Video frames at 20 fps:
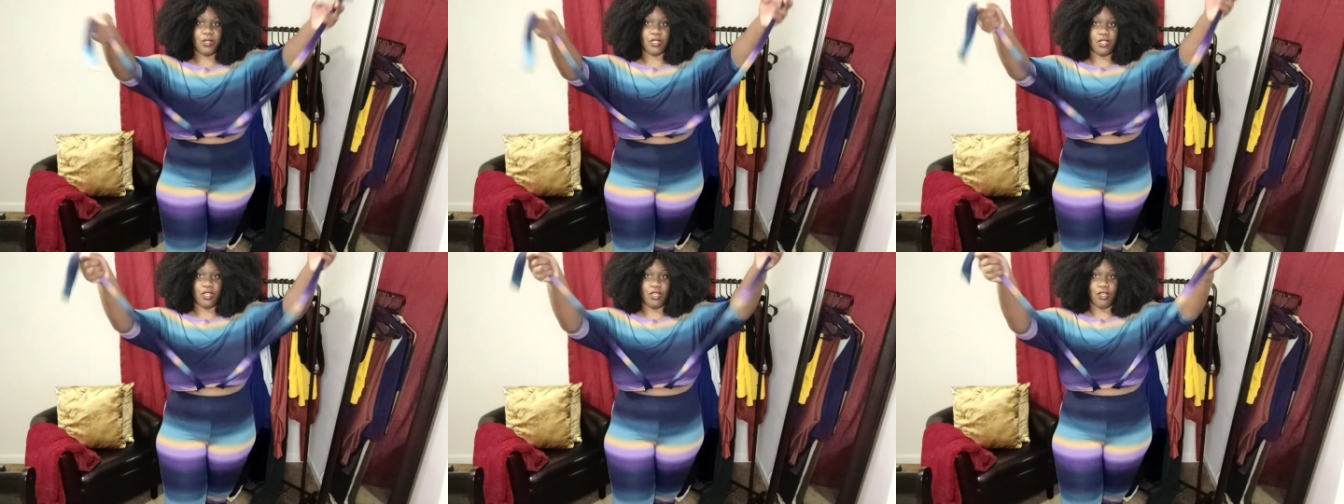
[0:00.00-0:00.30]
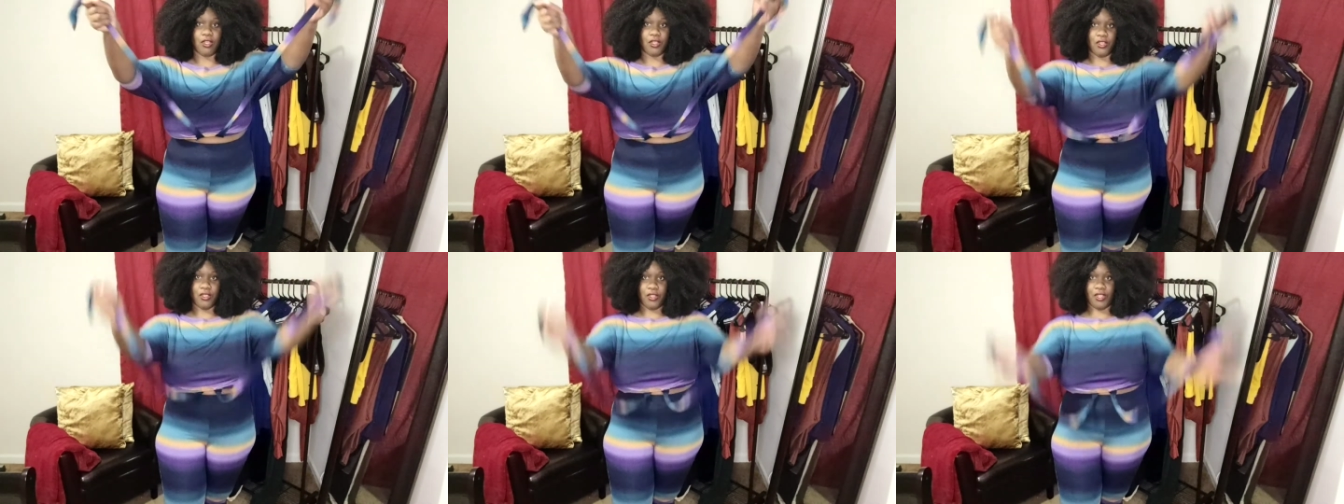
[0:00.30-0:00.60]

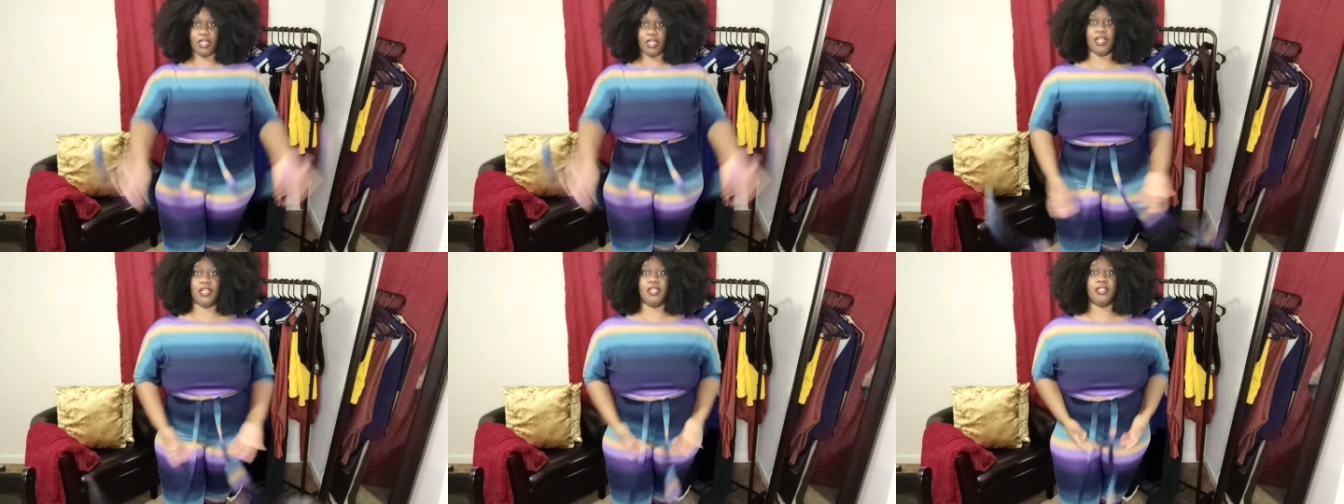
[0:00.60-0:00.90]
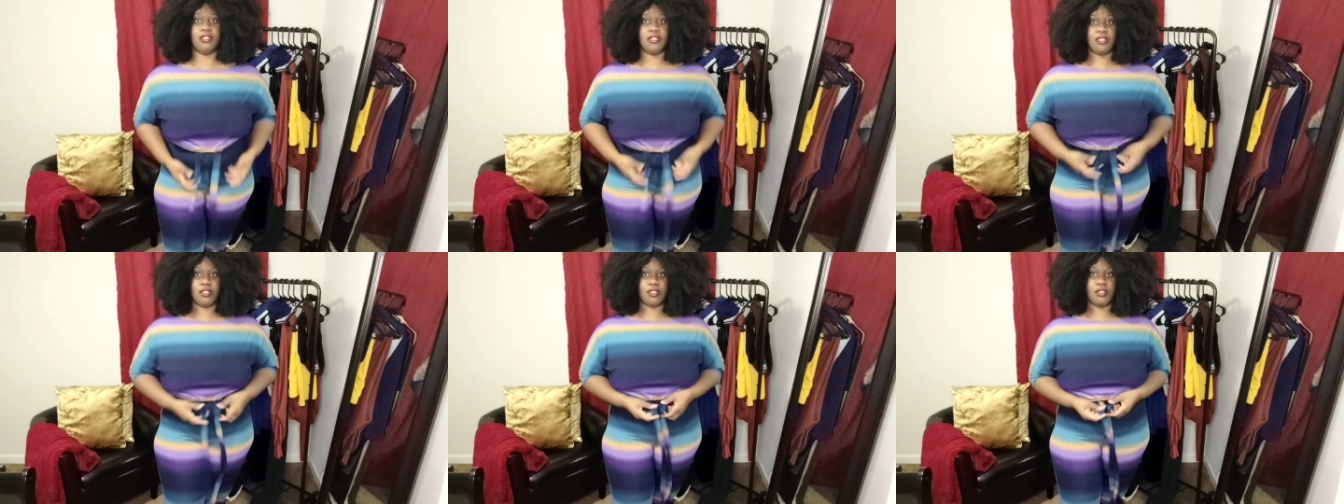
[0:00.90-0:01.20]
long you guys
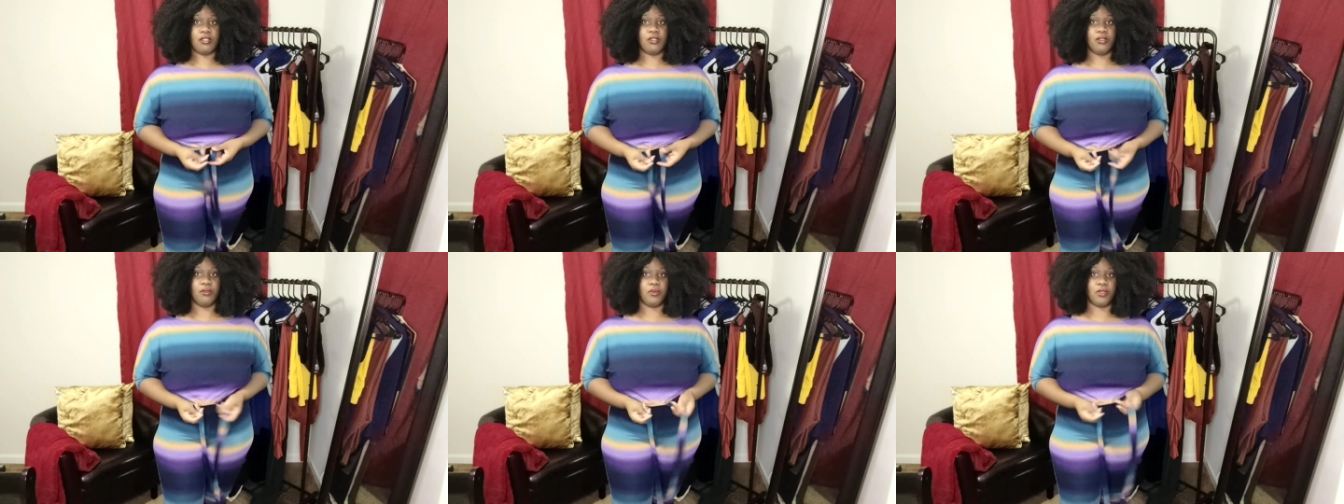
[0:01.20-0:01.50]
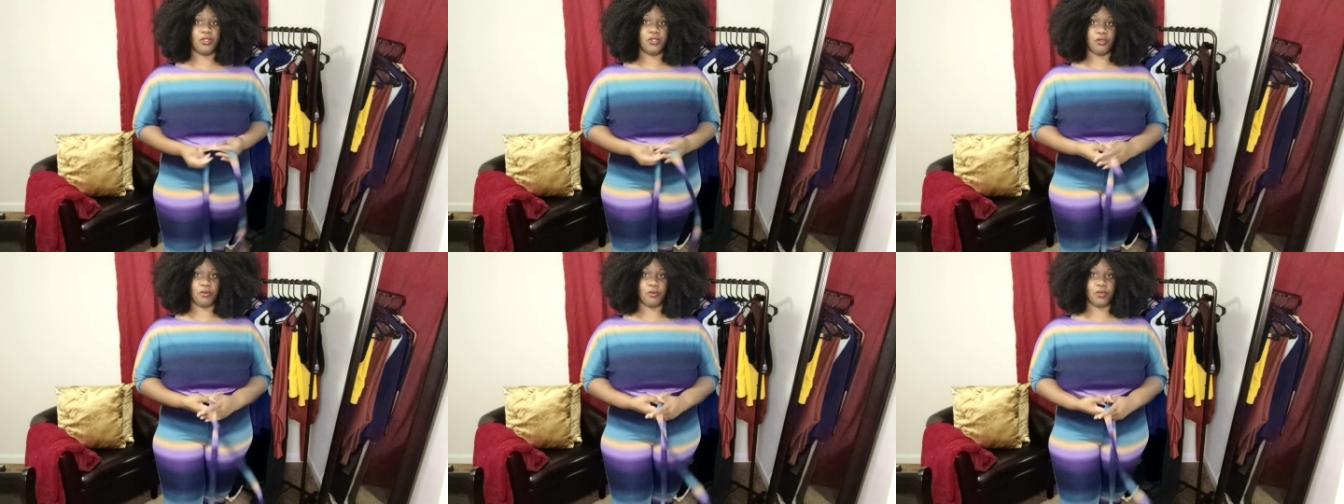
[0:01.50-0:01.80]
super
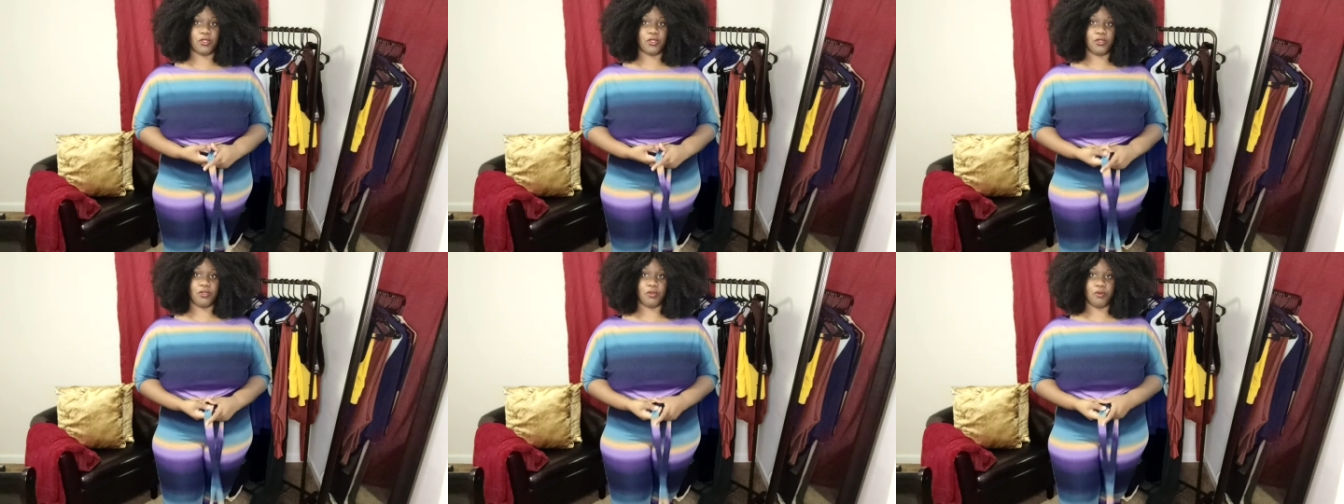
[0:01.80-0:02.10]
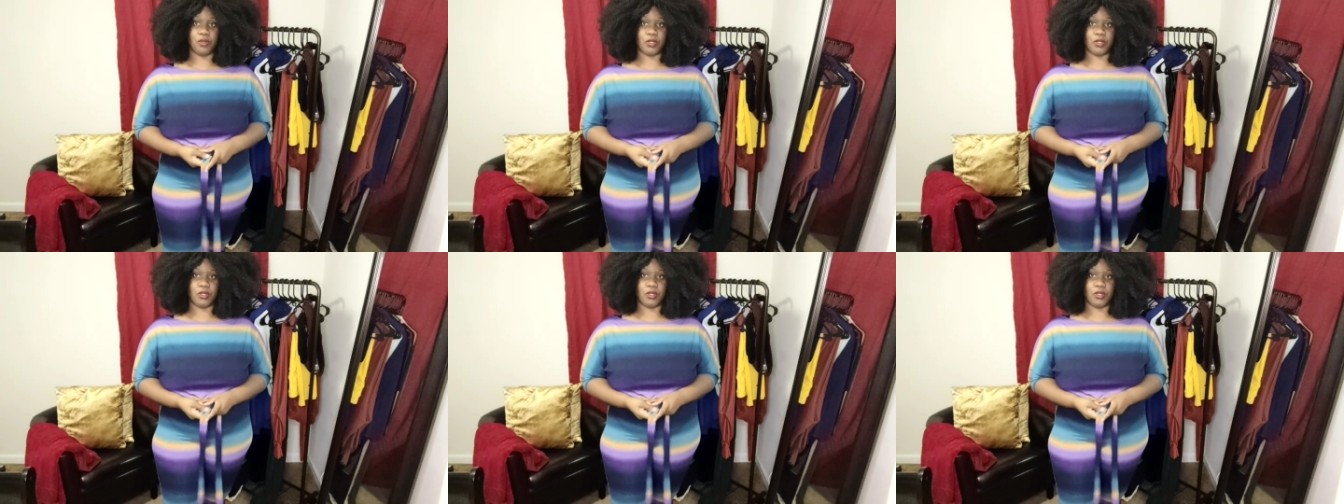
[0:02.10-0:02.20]
super super